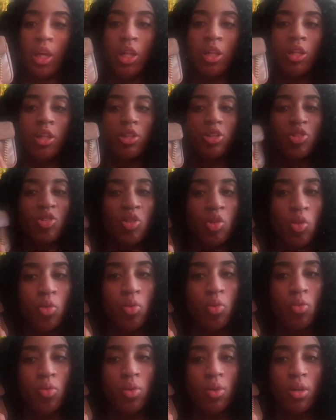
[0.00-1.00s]
It looks
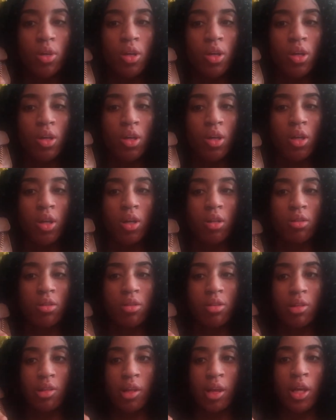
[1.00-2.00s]
nude in
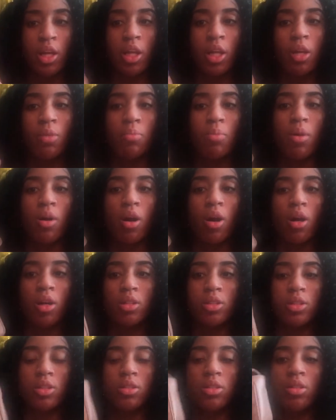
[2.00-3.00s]
this lighting,
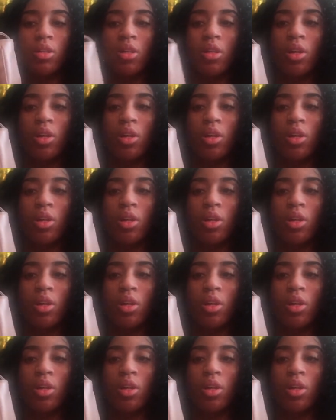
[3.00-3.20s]
but